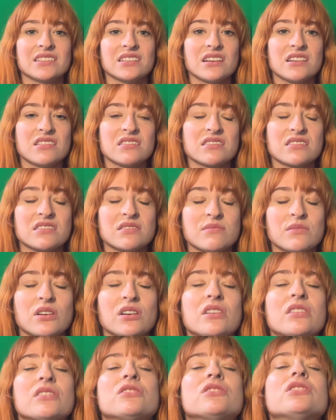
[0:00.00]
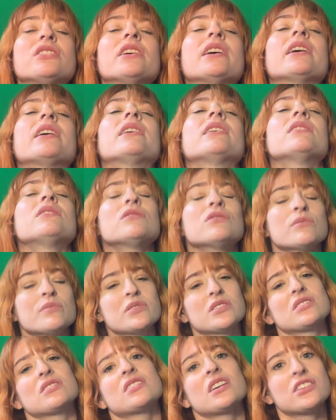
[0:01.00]
Oh, come on, Jay. Don't
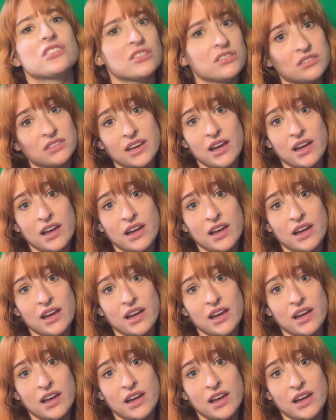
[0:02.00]
be such a